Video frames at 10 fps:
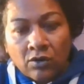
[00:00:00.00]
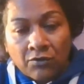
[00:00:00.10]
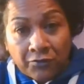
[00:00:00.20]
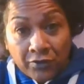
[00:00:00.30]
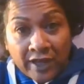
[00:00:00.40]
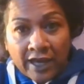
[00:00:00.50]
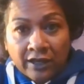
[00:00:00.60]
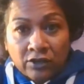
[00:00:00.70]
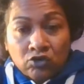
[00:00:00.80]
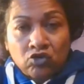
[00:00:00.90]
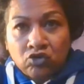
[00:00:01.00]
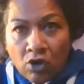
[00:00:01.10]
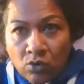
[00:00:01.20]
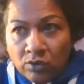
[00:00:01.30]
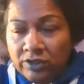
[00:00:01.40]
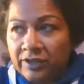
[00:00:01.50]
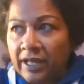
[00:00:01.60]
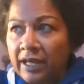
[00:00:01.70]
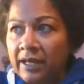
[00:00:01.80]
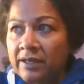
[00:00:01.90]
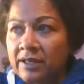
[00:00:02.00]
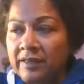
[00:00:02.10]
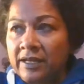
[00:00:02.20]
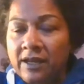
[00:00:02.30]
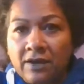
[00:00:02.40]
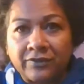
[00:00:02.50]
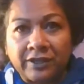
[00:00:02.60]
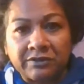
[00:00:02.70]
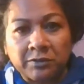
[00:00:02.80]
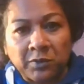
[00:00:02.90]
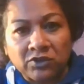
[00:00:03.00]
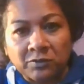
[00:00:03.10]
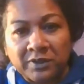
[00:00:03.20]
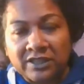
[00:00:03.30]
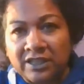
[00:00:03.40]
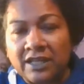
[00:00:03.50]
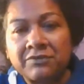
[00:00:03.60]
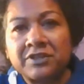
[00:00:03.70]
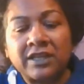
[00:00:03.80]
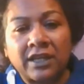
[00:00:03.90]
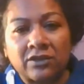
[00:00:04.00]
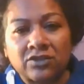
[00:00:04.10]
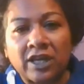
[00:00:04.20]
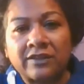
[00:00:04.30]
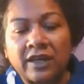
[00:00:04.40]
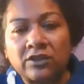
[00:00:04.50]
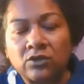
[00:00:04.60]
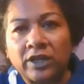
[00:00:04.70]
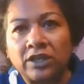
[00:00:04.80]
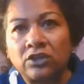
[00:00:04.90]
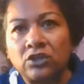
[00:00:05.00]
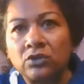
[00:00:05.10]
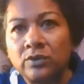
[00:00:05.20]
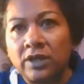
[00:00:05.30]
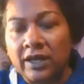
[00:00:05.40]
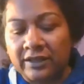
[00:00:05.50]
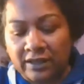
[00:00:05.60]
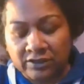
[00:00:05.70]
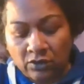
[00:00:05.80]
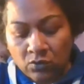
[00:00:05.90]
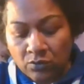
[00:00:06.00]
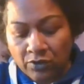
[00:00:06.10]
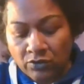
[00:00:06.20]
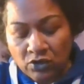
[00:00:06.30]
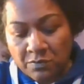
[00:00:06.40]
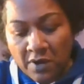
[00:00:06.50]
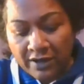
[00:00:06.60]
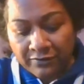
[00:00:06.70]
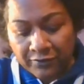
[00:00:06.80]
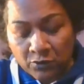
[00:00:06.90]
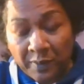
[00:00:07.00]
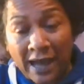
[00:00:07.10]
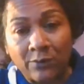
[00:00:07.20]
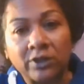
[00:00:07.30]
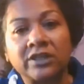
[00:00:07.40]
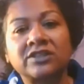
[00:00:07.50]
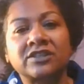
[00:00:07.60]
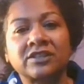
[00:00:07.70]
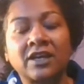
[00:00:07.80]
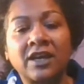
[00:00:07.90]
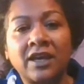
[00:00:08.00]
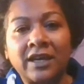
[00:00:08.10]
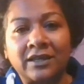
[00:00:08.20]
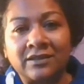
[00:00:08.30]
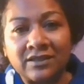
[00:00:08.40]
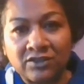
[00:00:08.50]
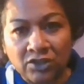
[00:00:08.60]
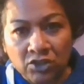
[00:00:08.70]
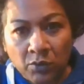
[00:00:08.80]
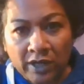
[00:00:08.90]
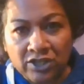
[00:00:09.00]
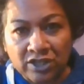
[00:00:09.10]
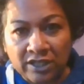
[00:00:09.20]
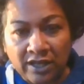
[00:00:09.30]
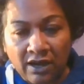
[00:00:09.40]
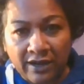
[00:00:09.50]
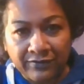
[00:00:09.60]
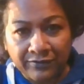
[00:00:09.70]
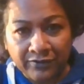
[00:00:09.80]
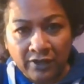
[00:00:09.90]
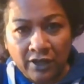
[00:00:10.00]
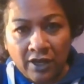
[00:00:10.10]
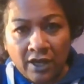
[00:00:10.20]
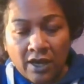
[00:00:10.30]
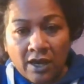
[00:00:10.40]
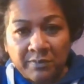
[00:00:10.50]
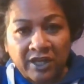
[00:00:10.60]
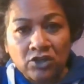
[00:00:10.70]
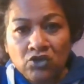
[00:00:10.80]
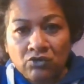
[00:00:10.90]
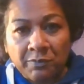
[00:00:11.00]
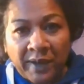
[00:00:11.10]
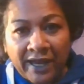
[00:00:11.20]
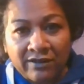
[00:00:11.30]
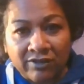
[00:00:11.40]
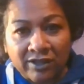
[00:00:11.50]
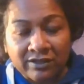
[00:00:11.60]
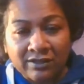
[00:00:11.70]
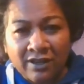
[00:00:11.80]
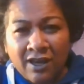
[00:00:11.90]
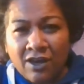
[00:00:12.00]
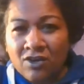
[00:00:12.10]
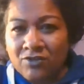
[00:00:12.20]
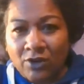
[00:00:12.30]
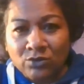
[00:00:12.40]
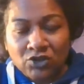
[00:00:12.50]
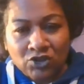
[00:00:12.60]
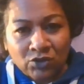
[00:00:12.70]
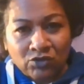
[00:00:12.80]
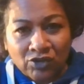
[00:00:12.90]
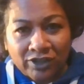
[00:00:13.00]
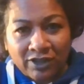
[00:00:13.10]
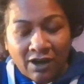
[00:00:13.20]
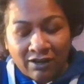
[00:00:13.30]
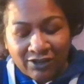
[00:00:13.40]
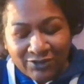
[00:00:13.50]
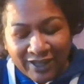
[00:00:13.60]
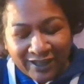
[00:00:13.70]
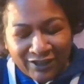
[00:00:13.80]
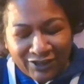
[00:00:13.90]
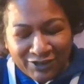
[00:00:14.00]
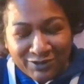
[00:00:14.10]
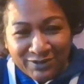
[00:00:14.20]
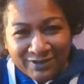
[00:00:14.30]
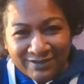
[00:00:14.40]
for their control and their their love and their responsibility and everything else they're, they're looking at you like that so although you might feel powerless in this situation in life because you're a parent those children are looking at you